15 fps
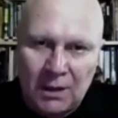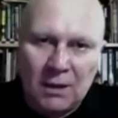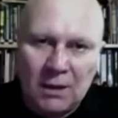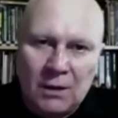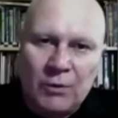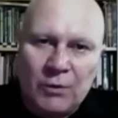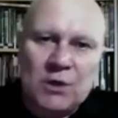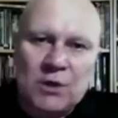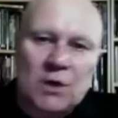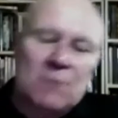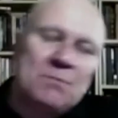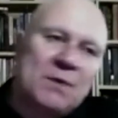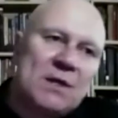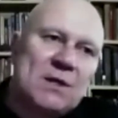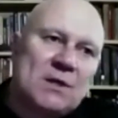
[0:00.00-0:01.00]
which can be
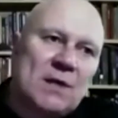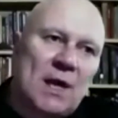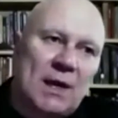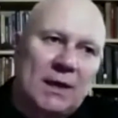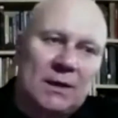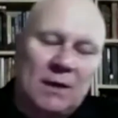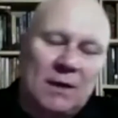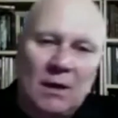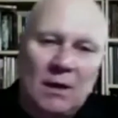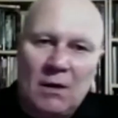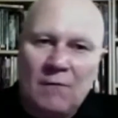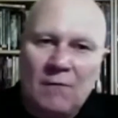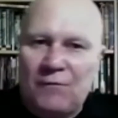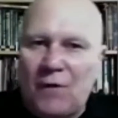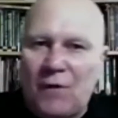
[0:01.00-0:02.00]
seen
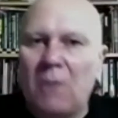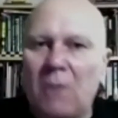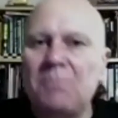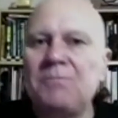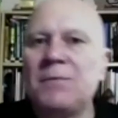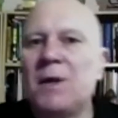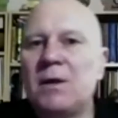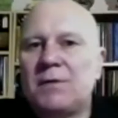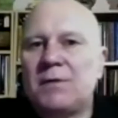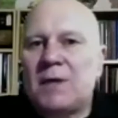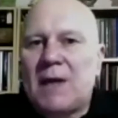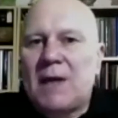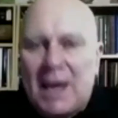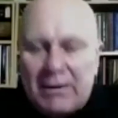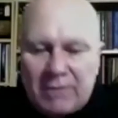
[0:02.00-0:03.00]
from the
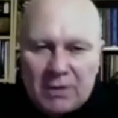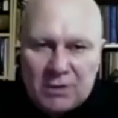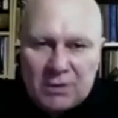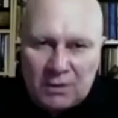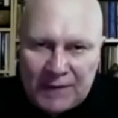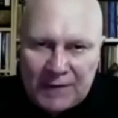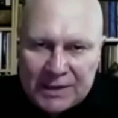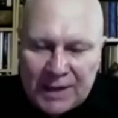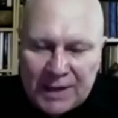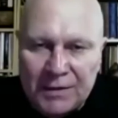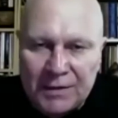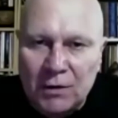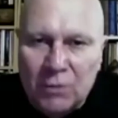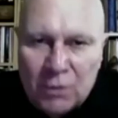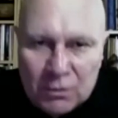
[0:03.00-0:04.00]
areas of, let's say, the Ural